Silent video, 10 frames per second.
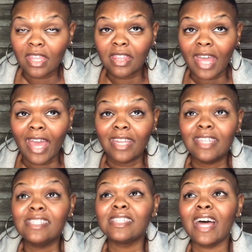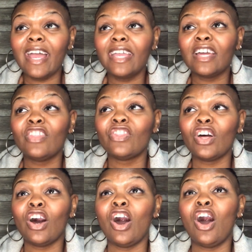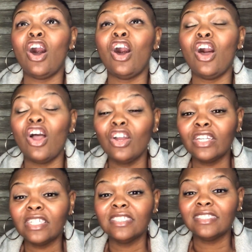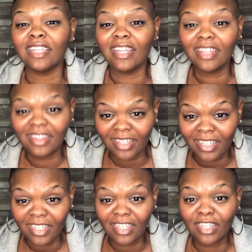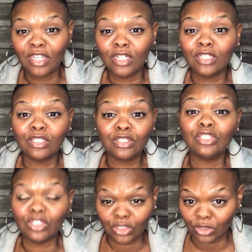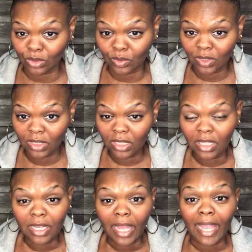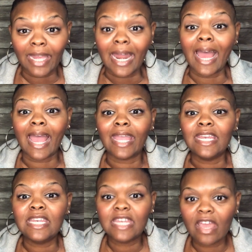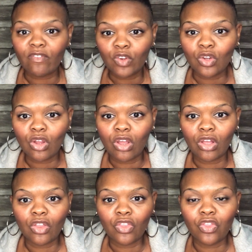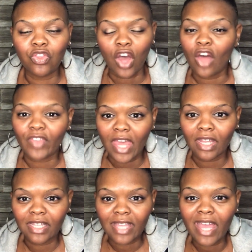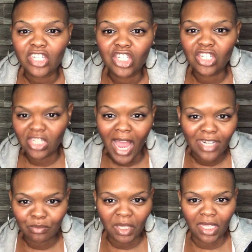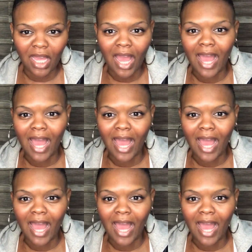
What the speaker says: That is like the hardest thing to do. And I never thought that. Like, that shocked me.